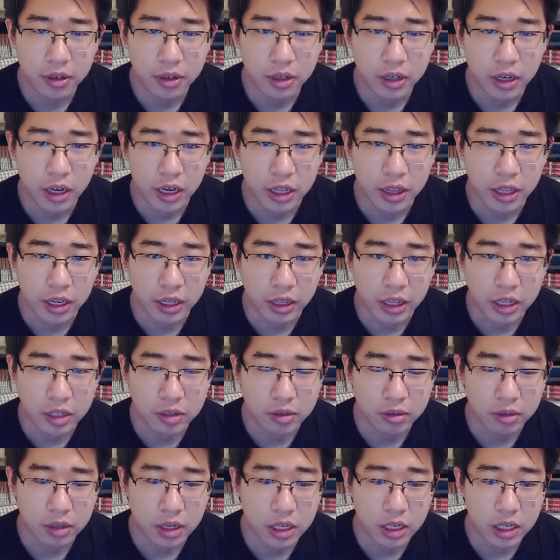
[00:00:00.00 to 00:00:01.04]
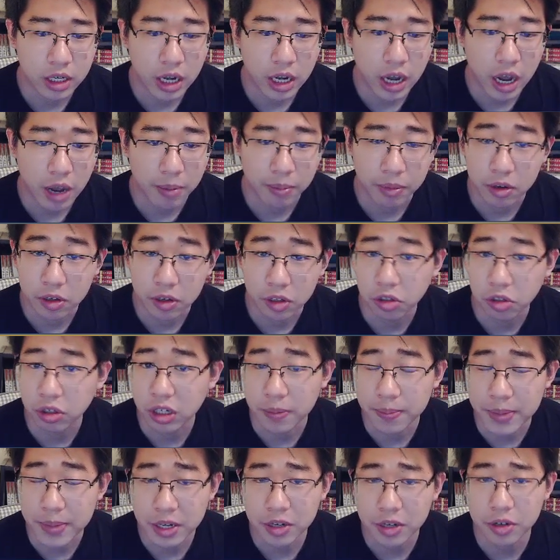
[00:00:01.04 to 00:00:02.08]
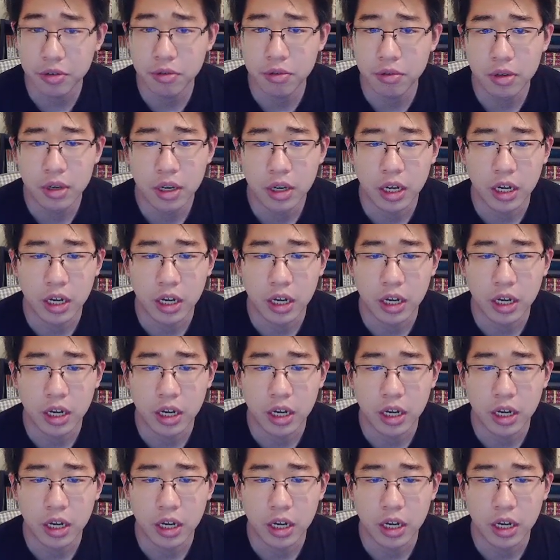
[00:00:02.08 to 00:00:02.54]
I think that's what I'm going to commit to.